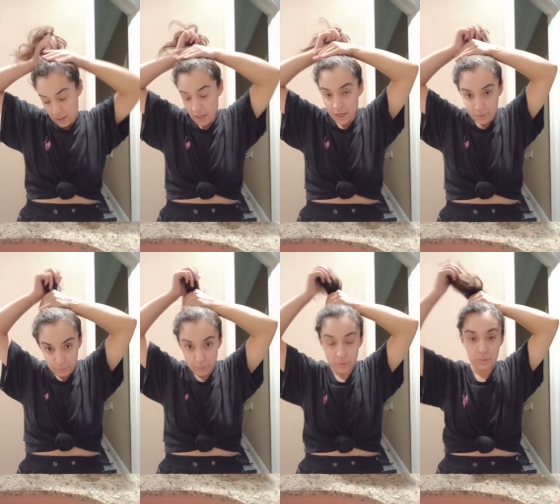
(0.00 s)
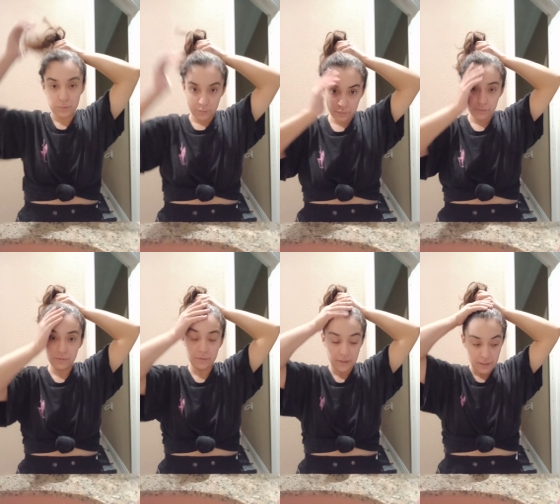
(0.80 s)
I approve
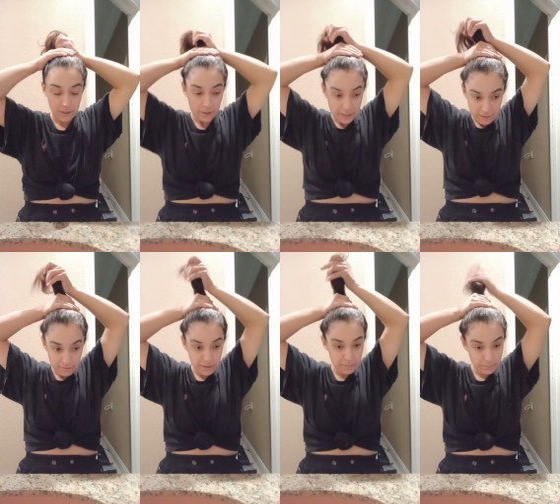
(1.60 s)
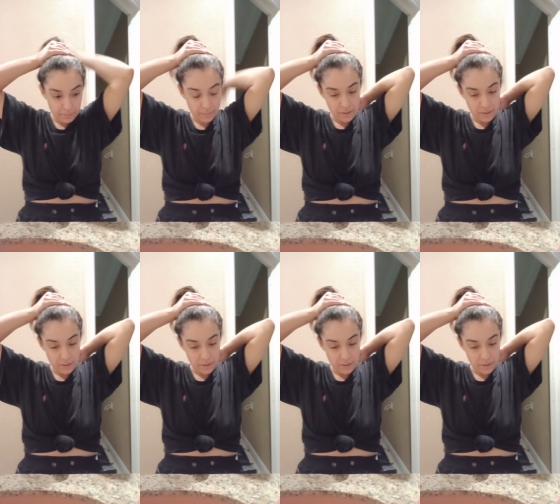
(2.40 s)
and I'll give him